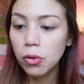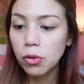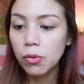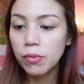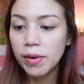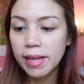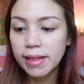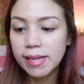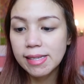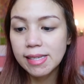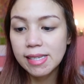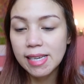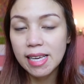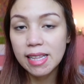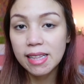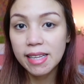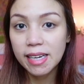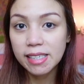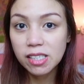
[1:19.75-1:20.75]
Photo Ready
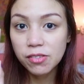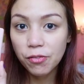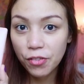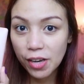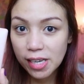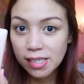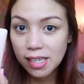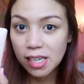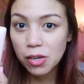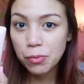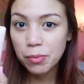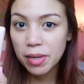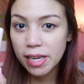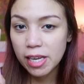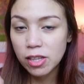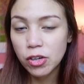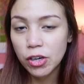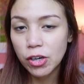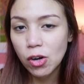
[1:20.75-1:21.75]
Skin Light Face
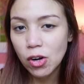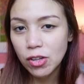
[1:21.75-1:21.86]
Illuminator.